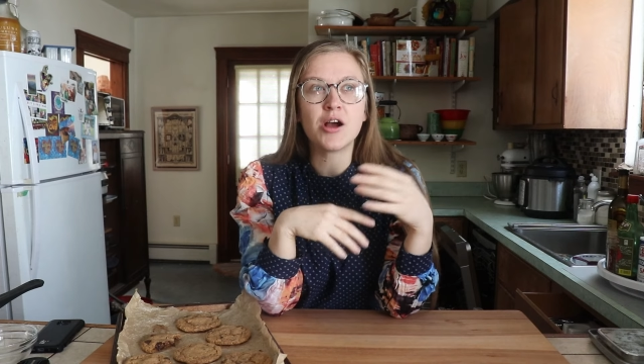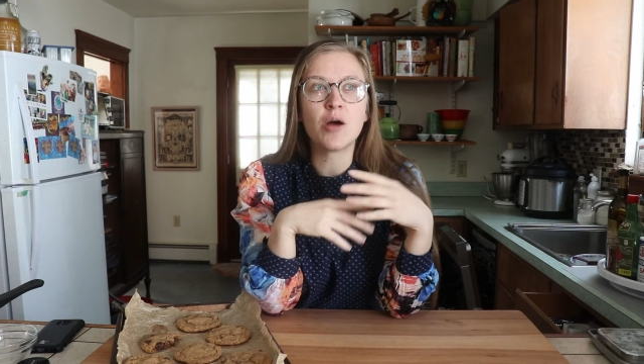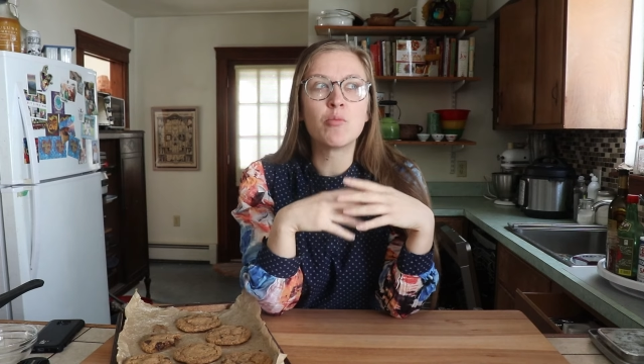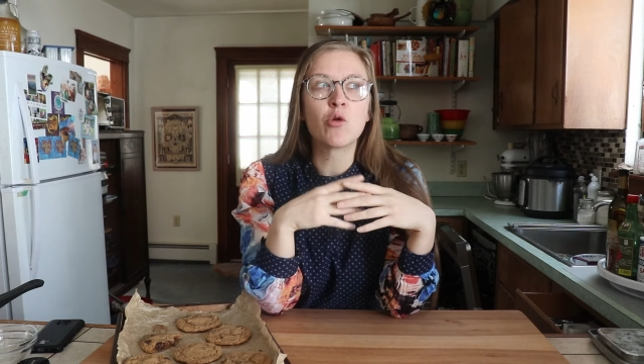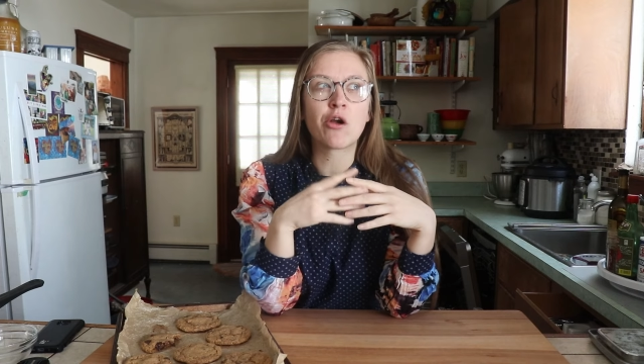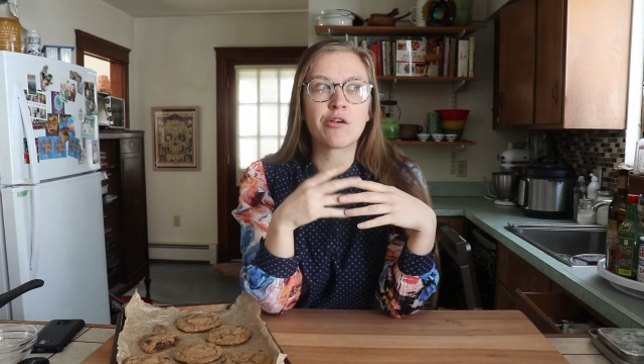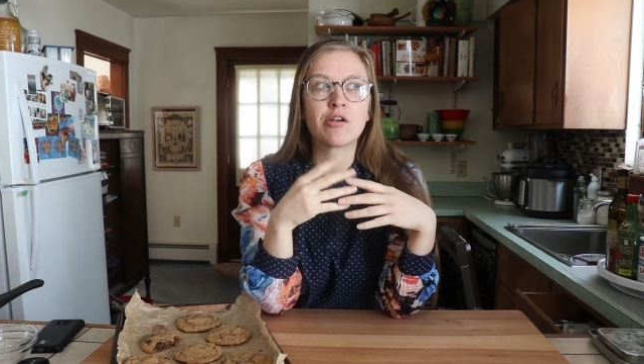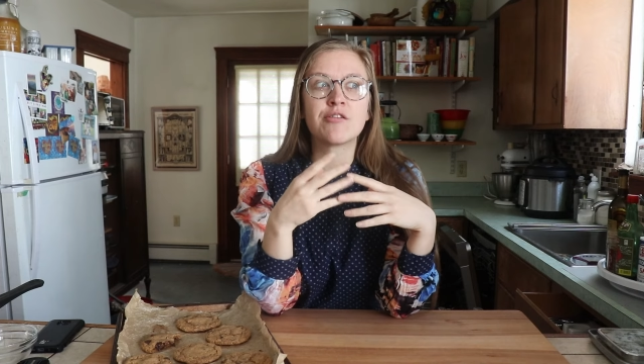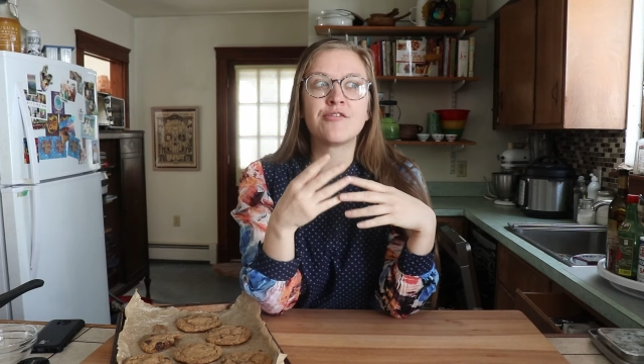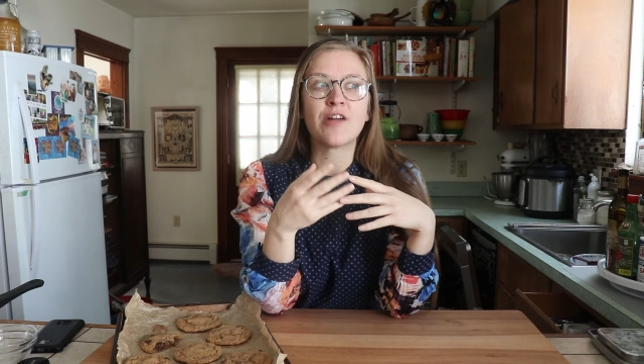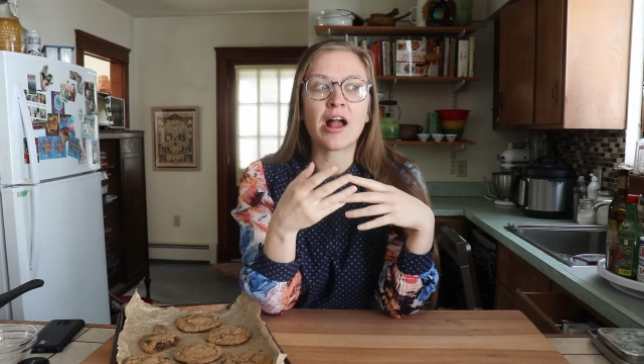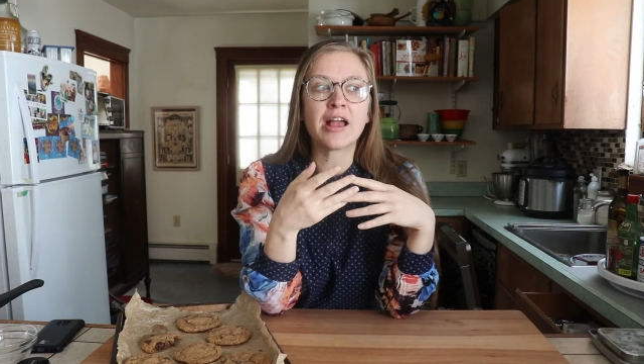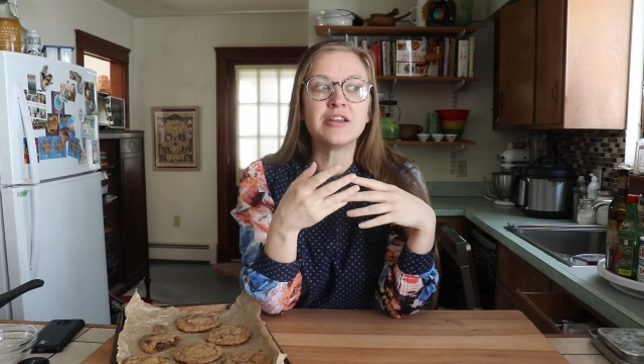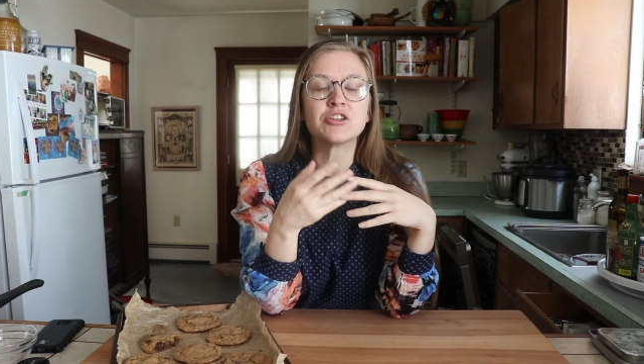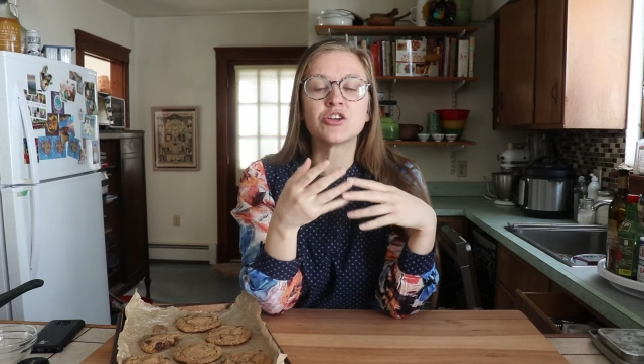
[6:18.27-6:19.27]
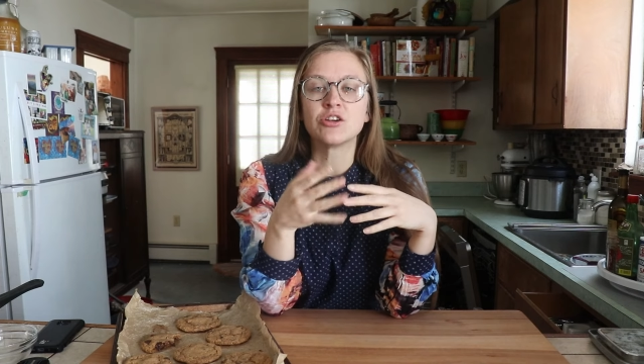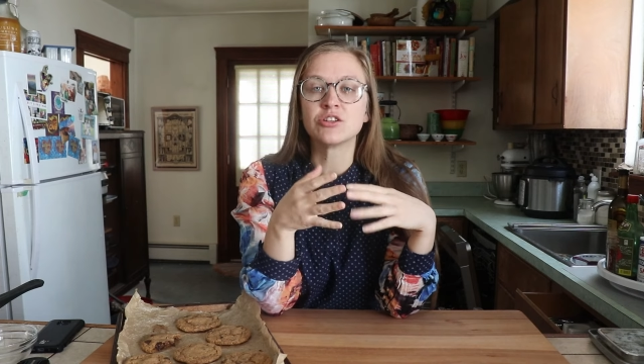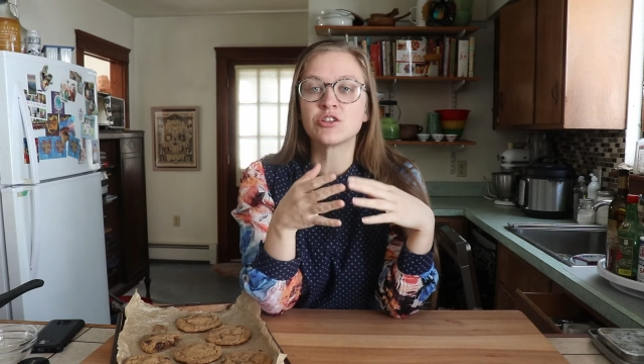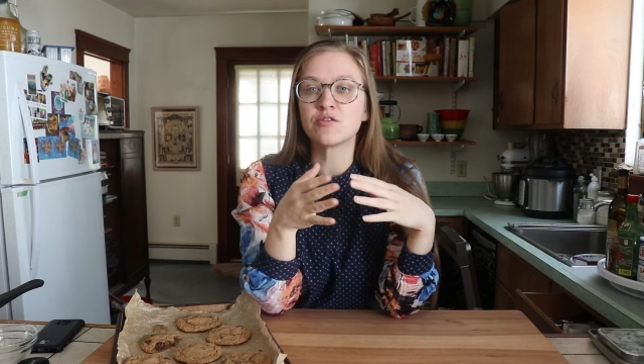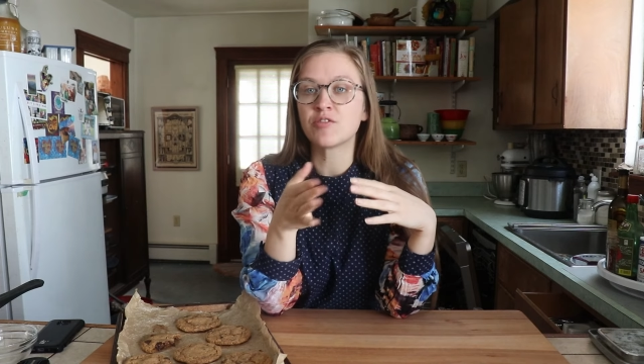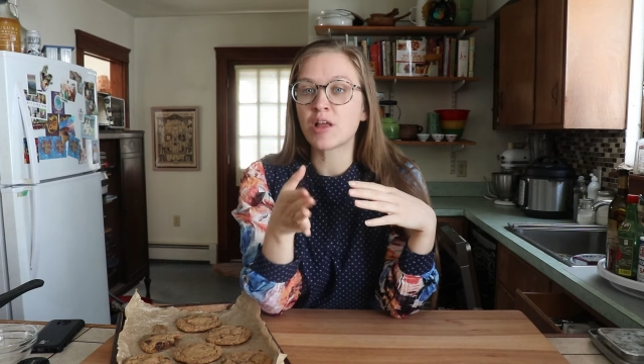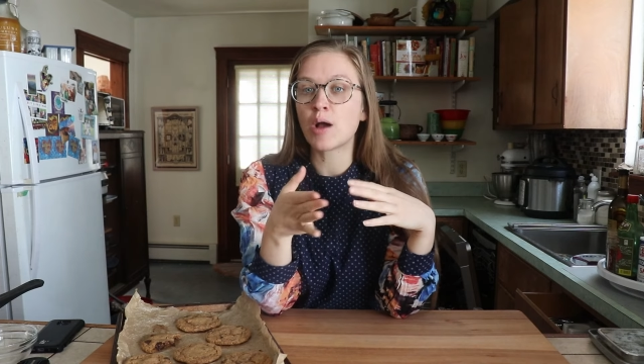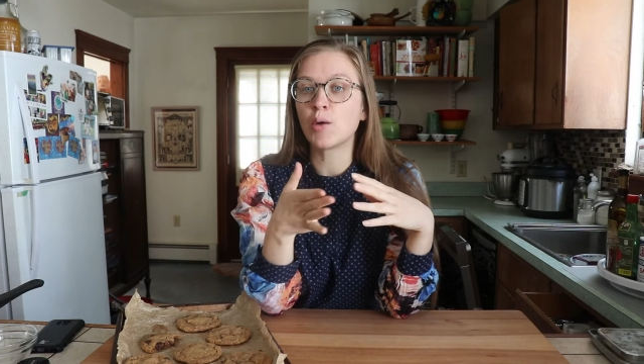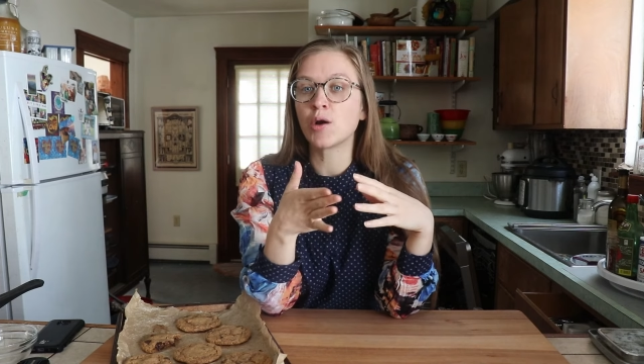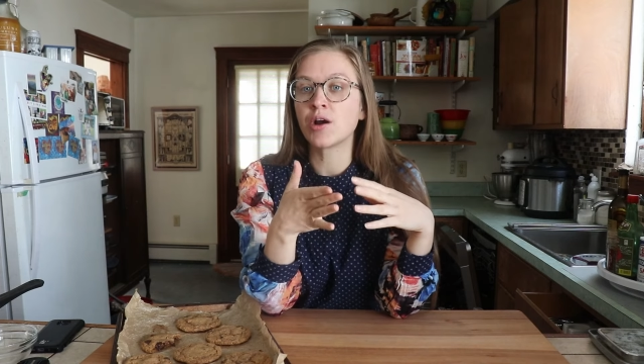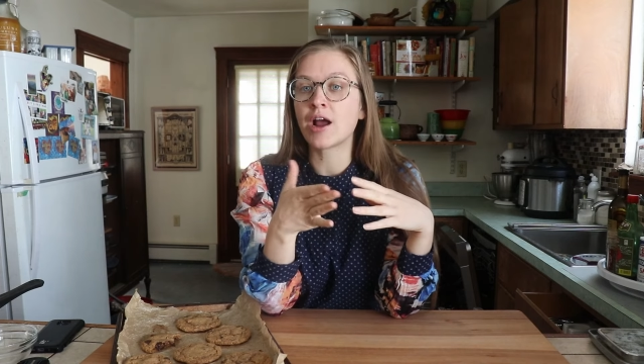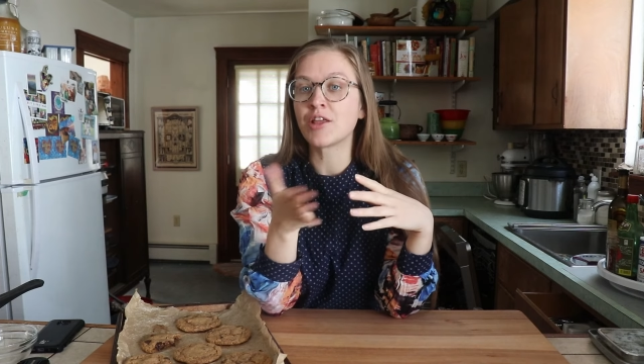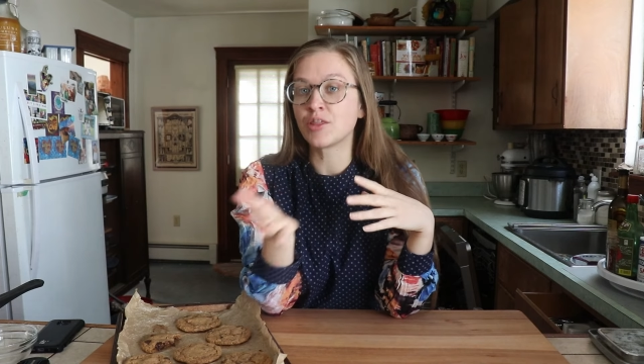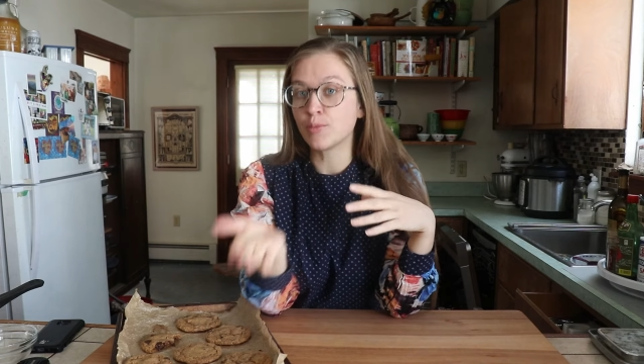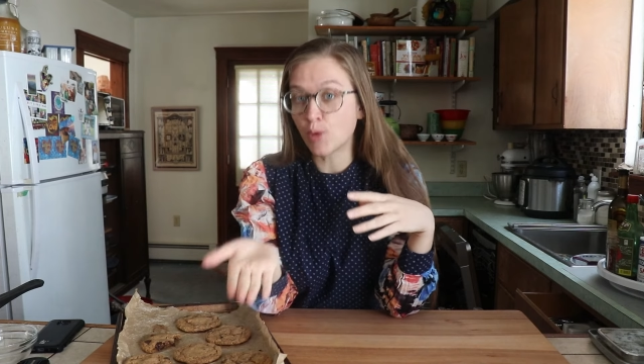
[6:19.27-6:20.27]
a more refined Kernza
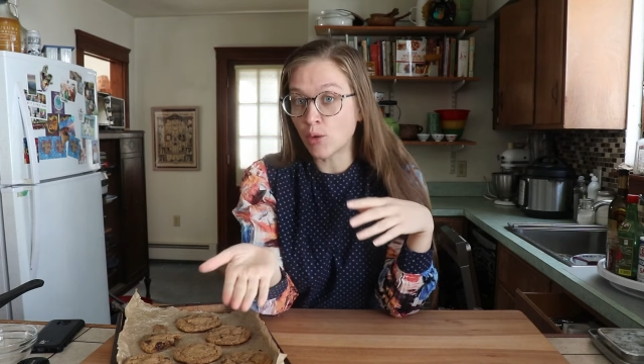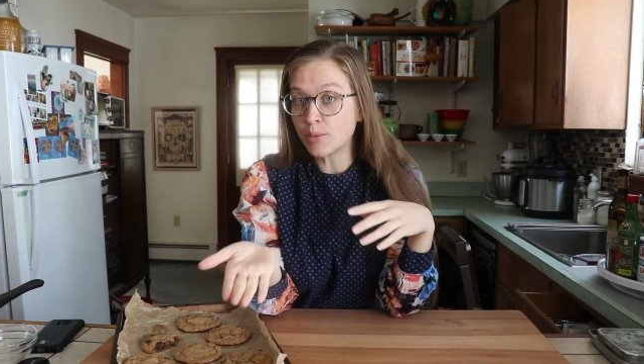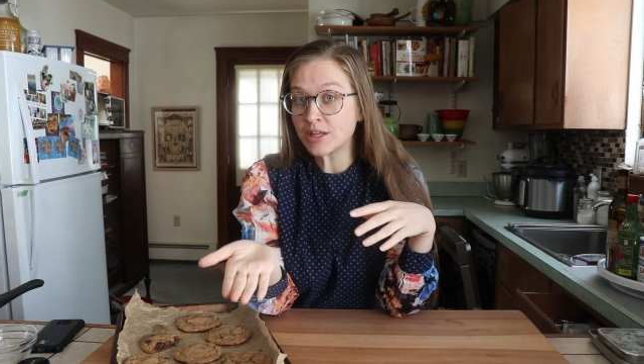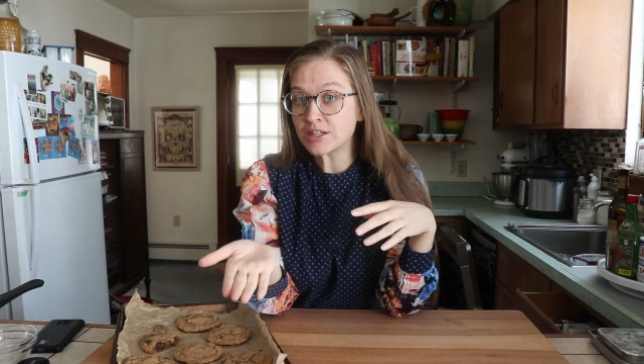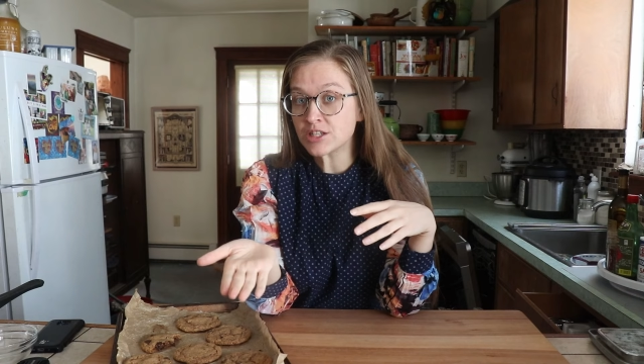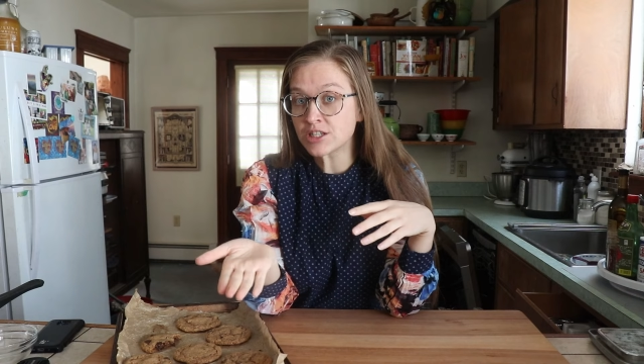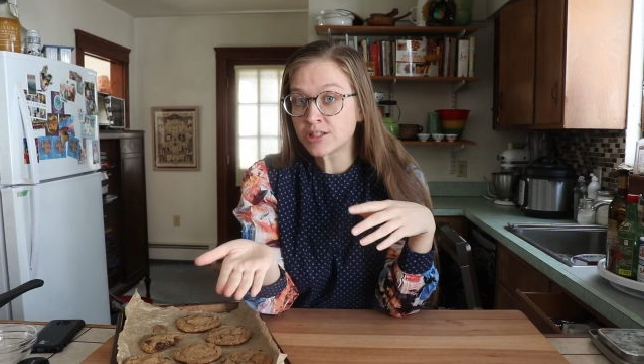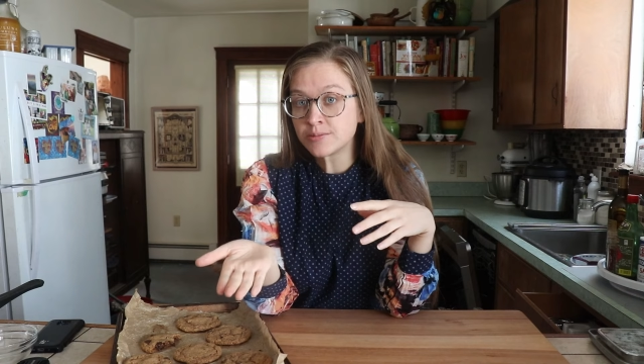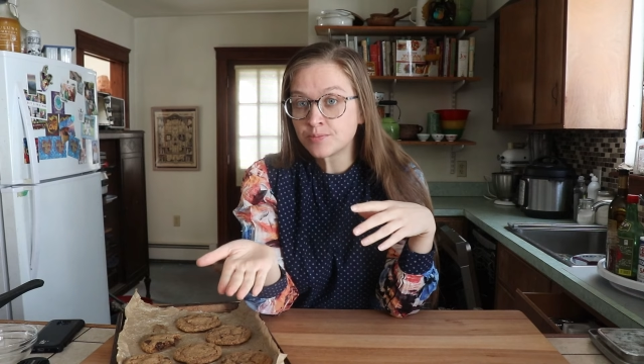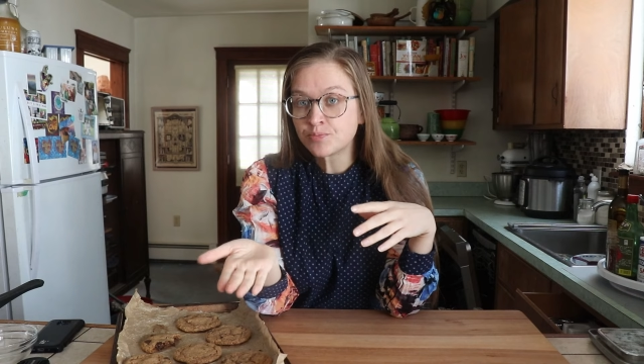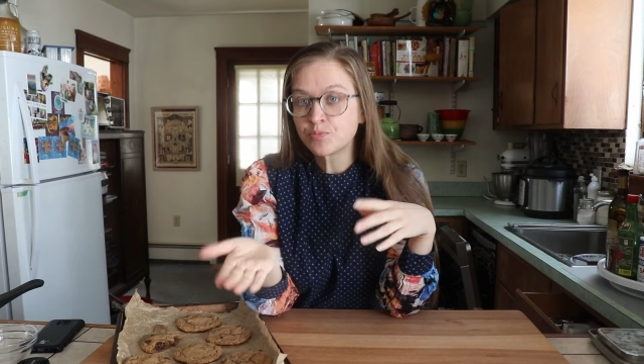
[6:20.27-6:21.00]
flour at the moment,